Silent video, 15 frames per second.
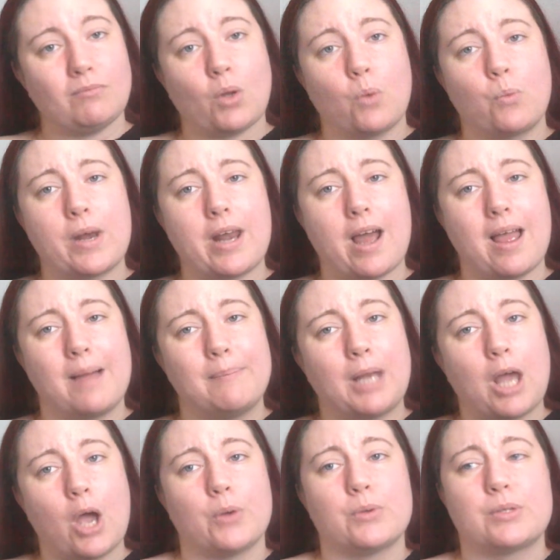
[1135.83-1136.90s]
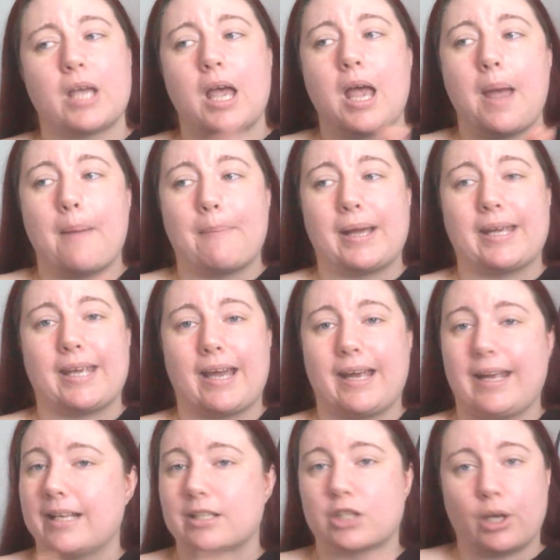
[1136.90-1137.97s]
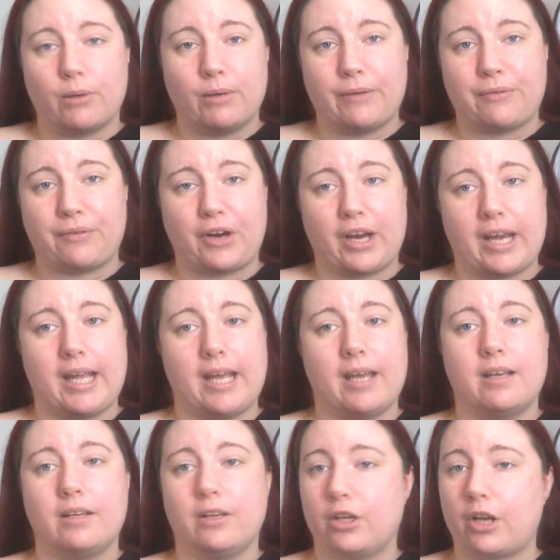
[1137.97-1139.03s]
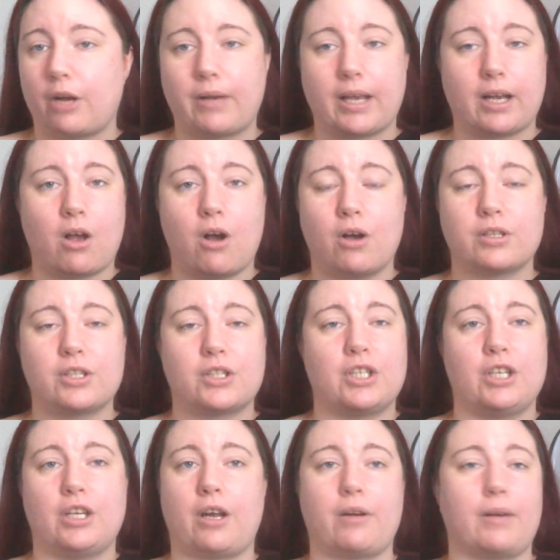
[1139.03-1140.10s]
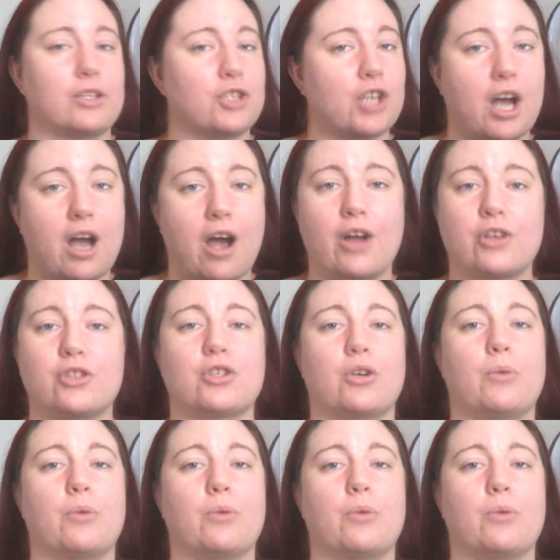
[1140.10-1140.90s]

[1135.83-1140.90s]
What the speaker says: when I upload. But yeah, it's totally free. You don't get costs, you don't get charged or